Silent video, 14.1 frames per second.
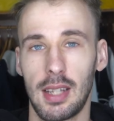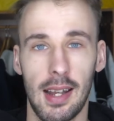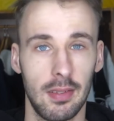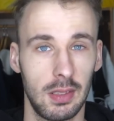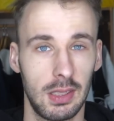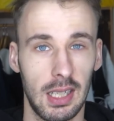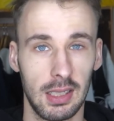I
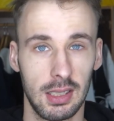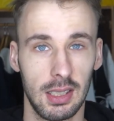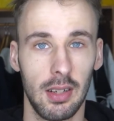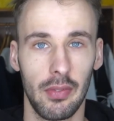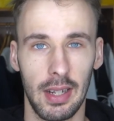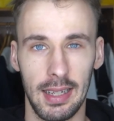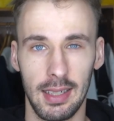have
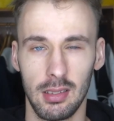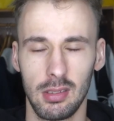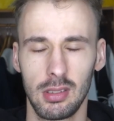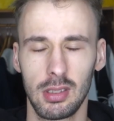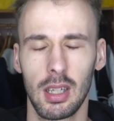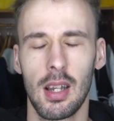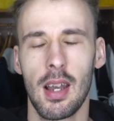sensitive
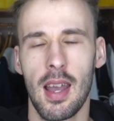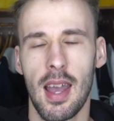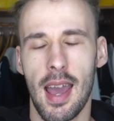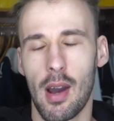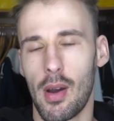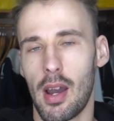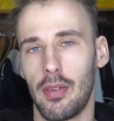ears.
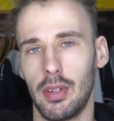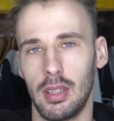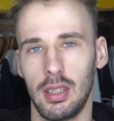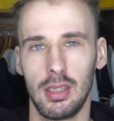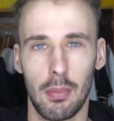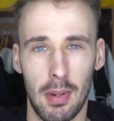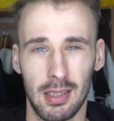However,
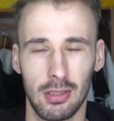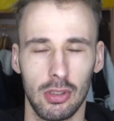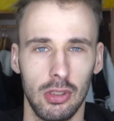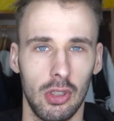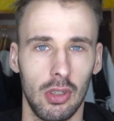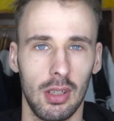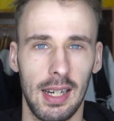it depends
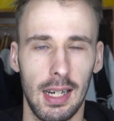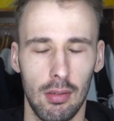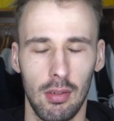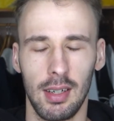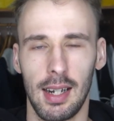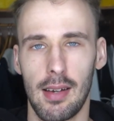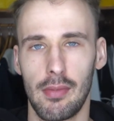on your
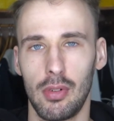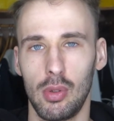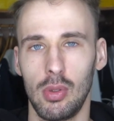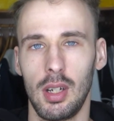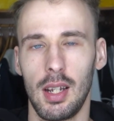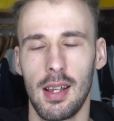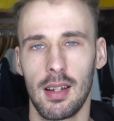hearing
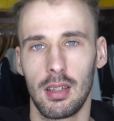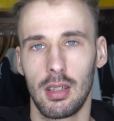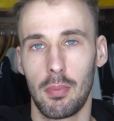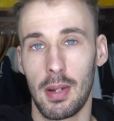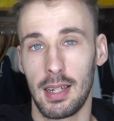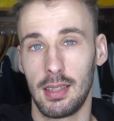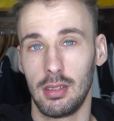level,
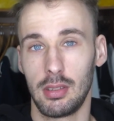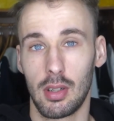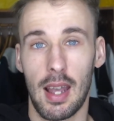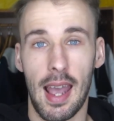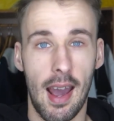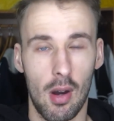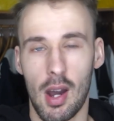depends
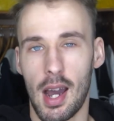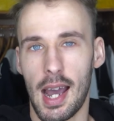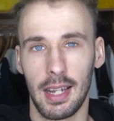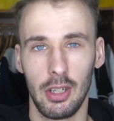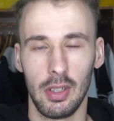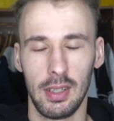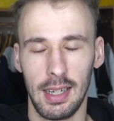how high
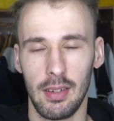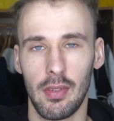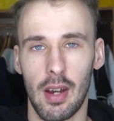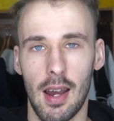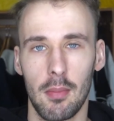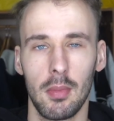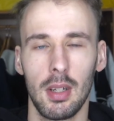you need
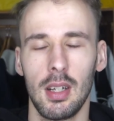that.